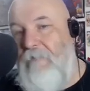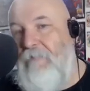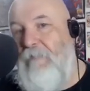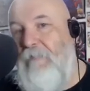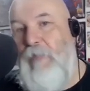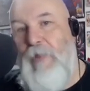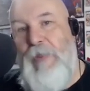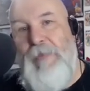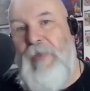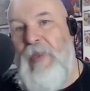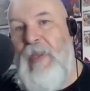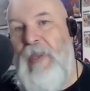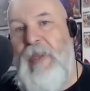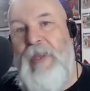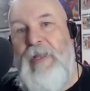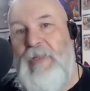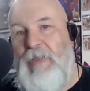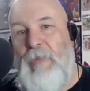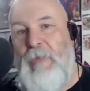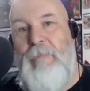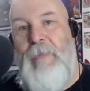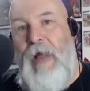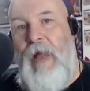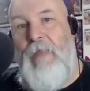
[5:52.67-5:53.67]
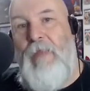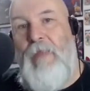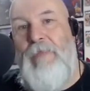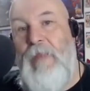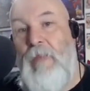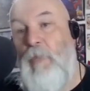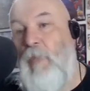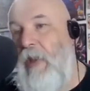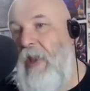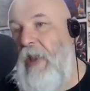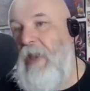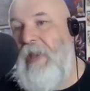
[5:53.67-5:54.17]
Everything is about
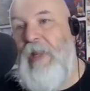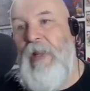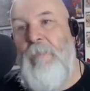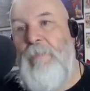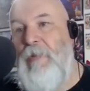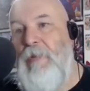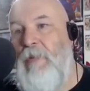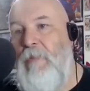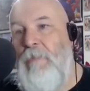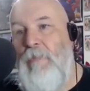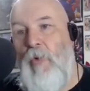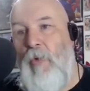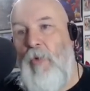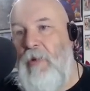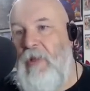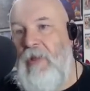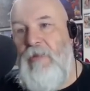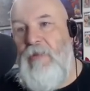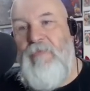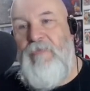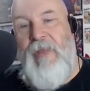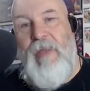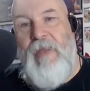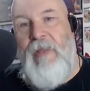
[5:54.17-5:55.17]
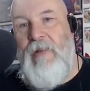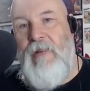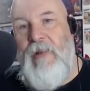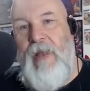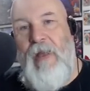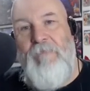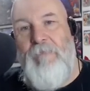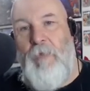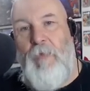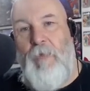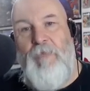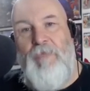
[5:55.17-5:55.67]
them. Waking up in the morning and taking
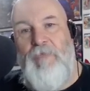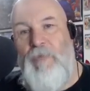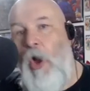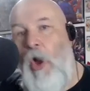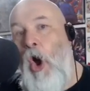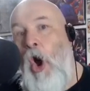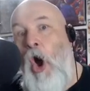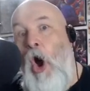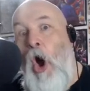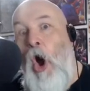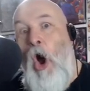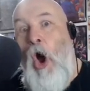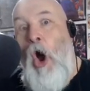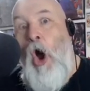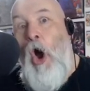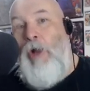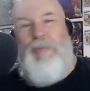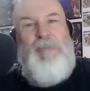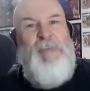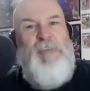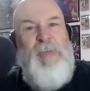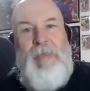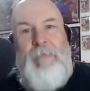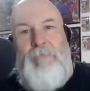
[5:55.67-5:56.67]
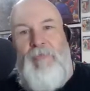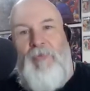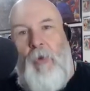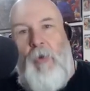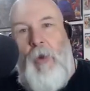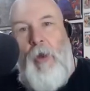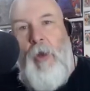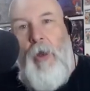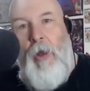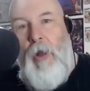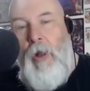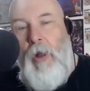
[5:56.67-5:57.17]
that first deep
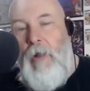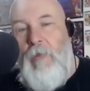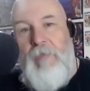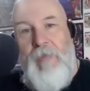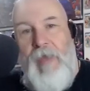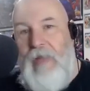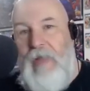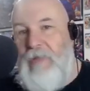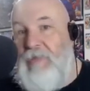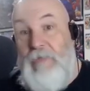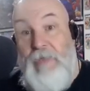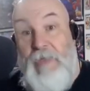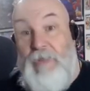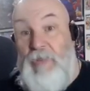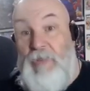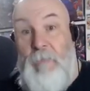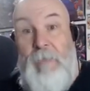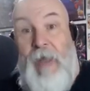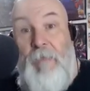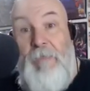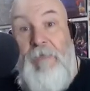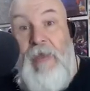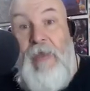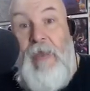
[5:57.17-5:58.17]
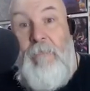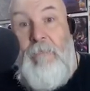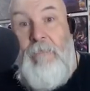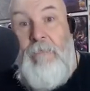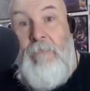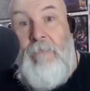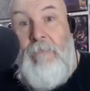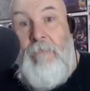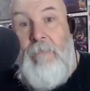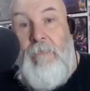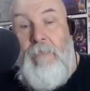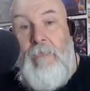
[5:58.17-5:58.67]
draw. That's It's about
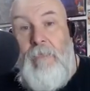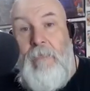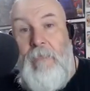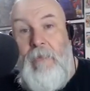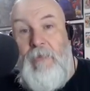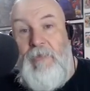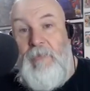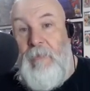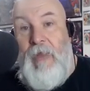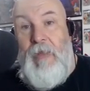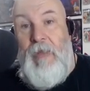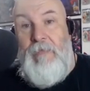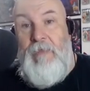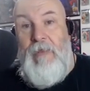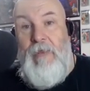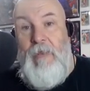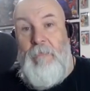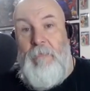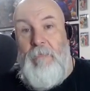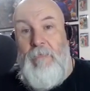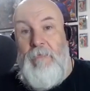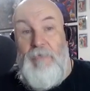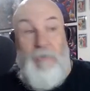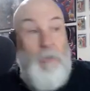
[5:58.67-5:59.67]
them. Uh-huh. It's yep. about them.